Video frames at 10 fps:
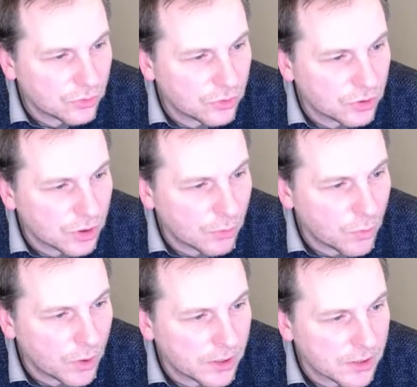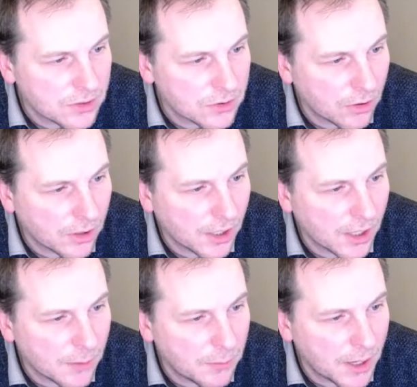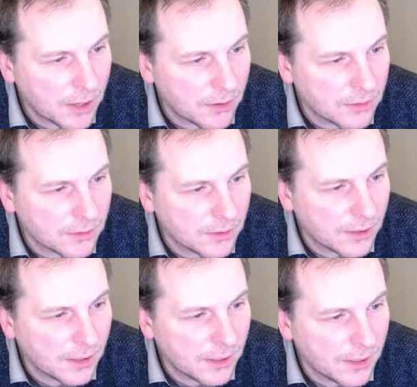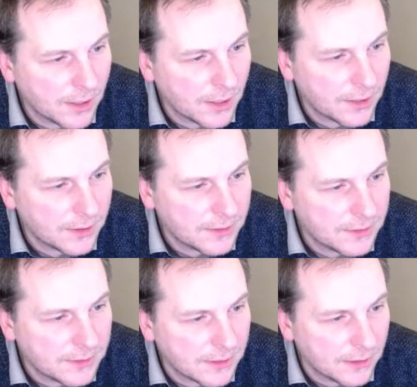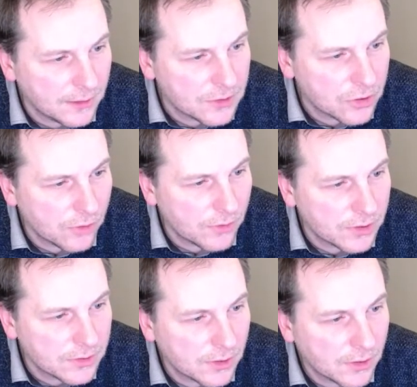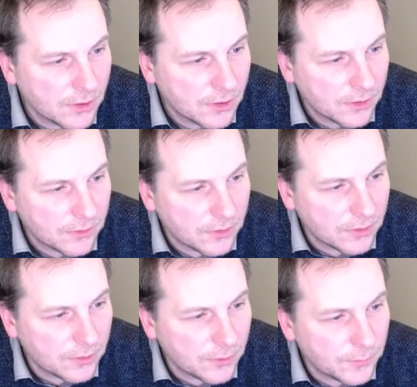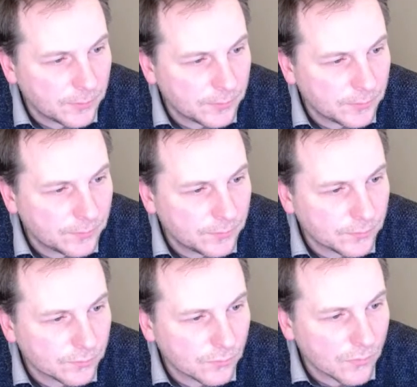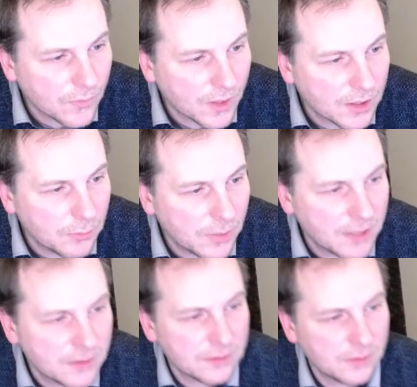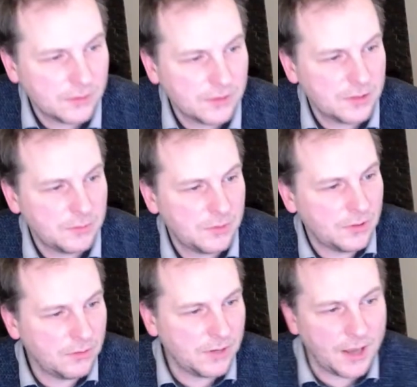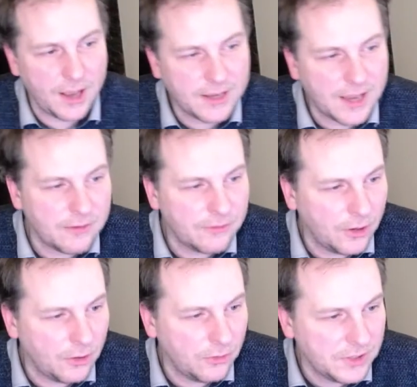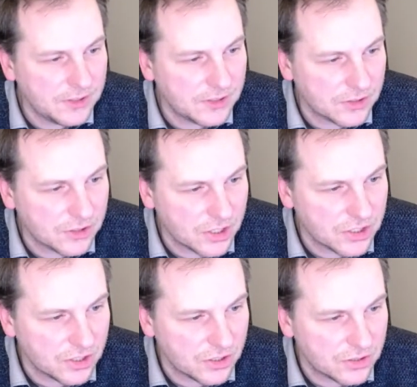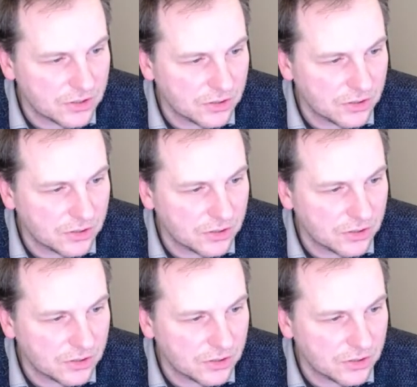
Someone is talking about Dell servers. Depends on the CPU. Okay, I can't follow these discussions.